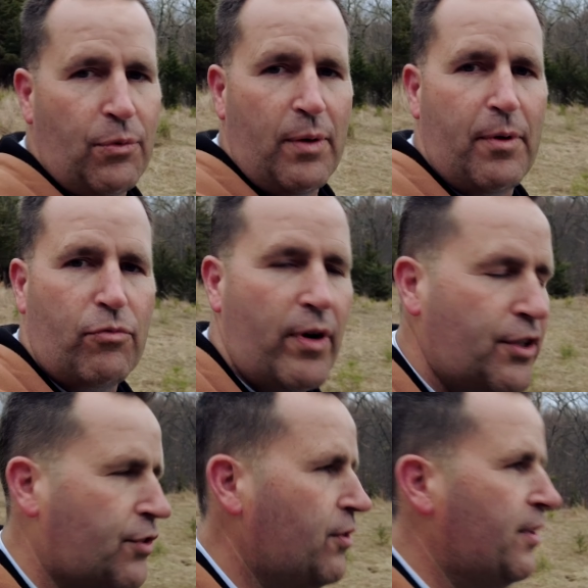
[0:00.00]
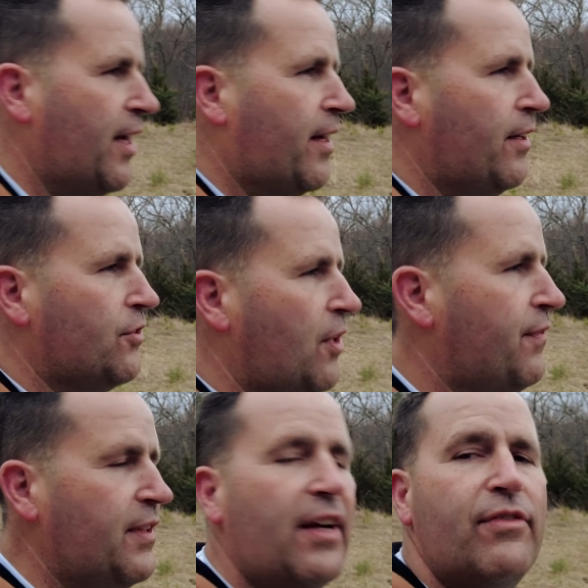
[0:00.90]
to worry about registering and that kind of stuff,
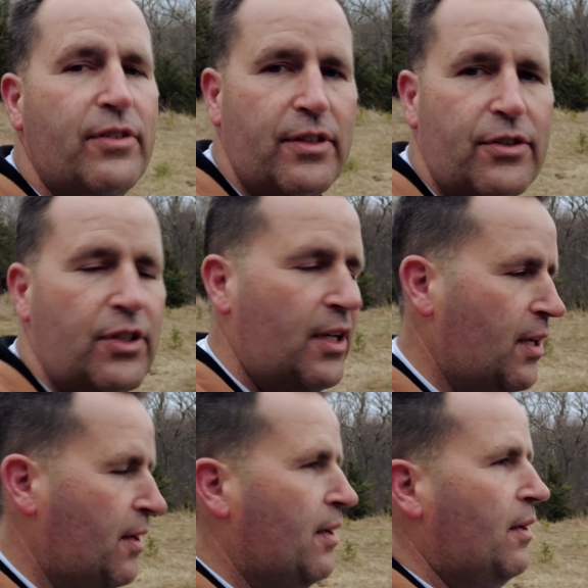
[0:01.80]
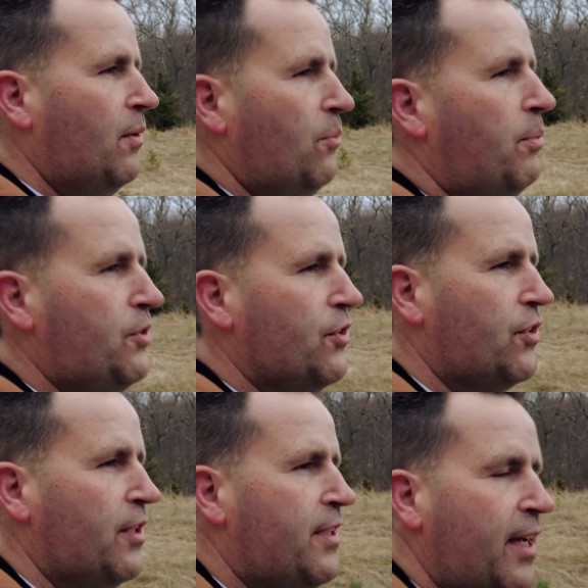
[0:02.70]
it definitely is. But just
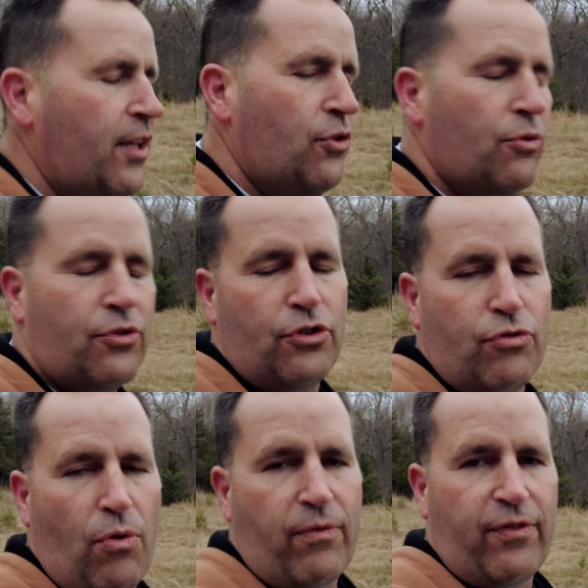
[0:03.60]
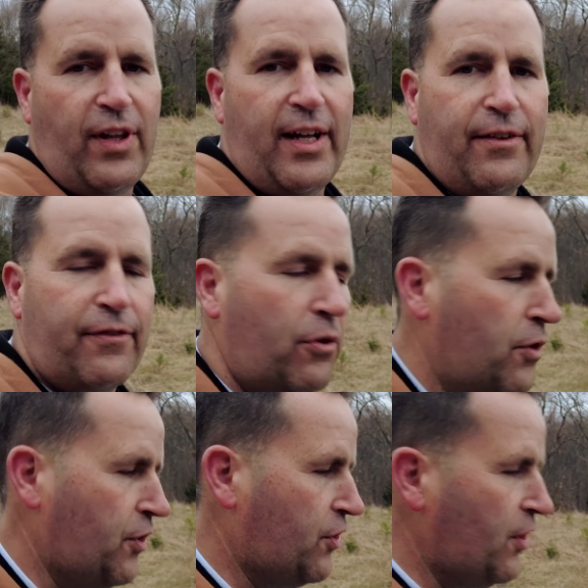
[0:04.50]
get used to drone flying
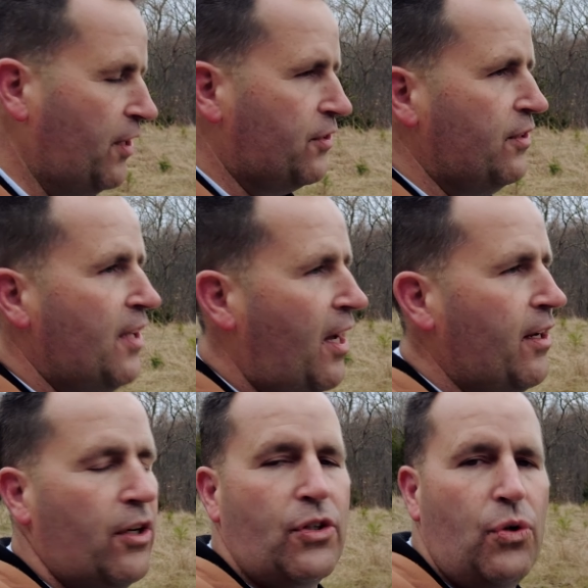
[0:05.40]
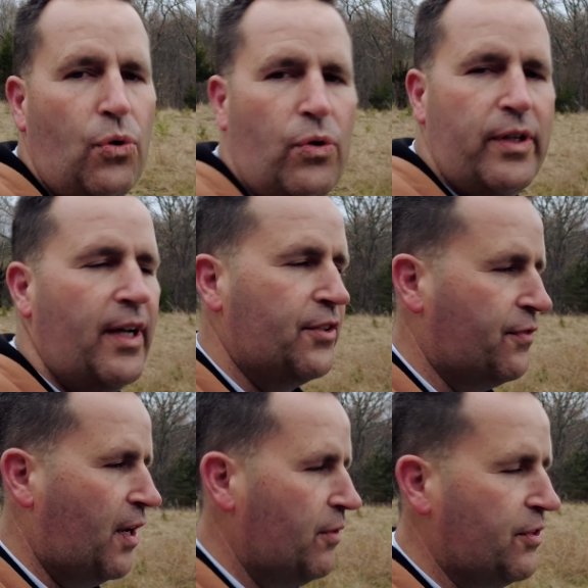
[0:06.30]
first. It's not a toy as
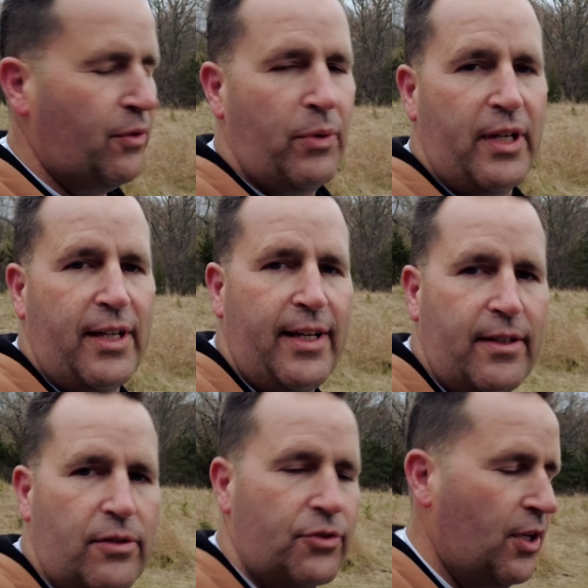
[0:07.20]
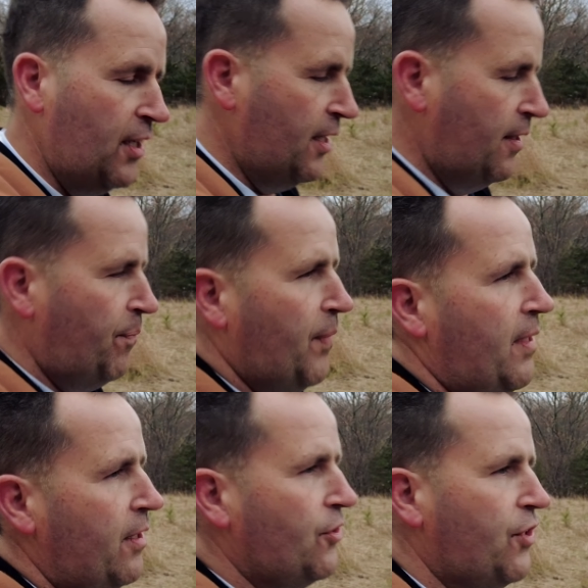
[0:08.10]
far as the way it handles.
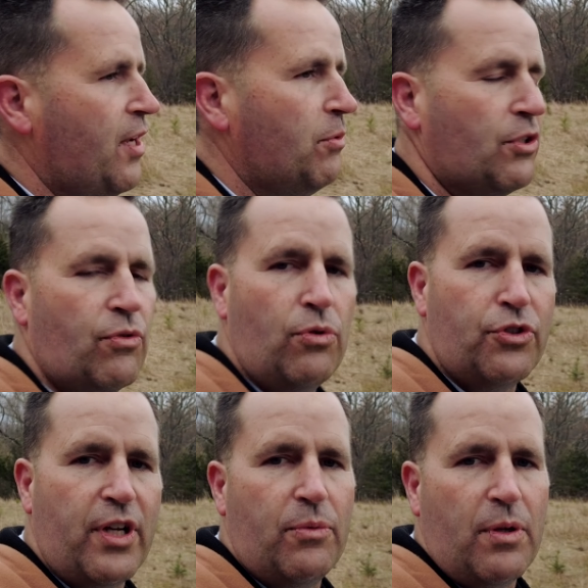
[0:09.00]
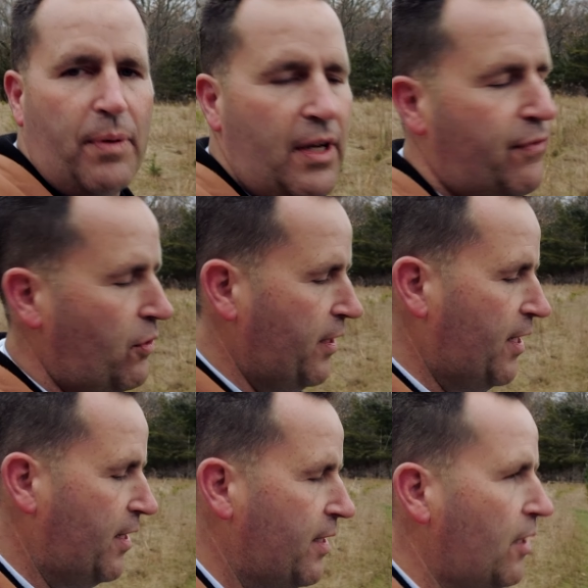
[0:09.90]
There's a saying with the drones, you get what you pay for, like
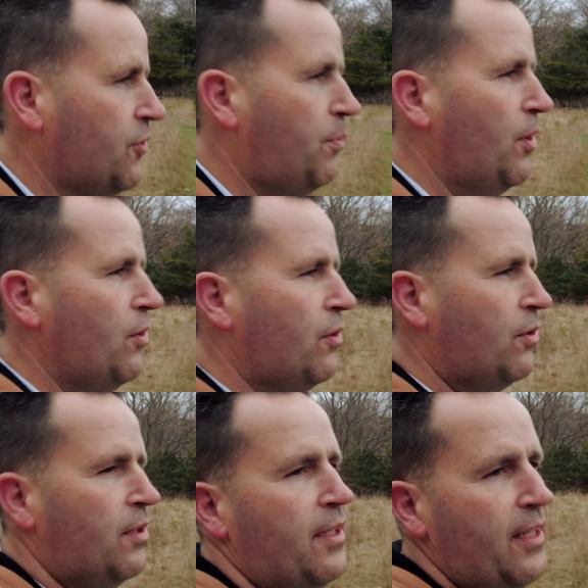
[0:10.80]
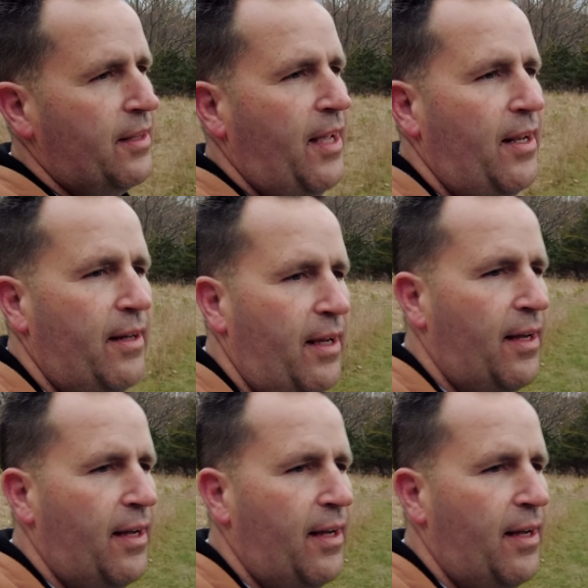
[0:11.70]
anything else. But to get that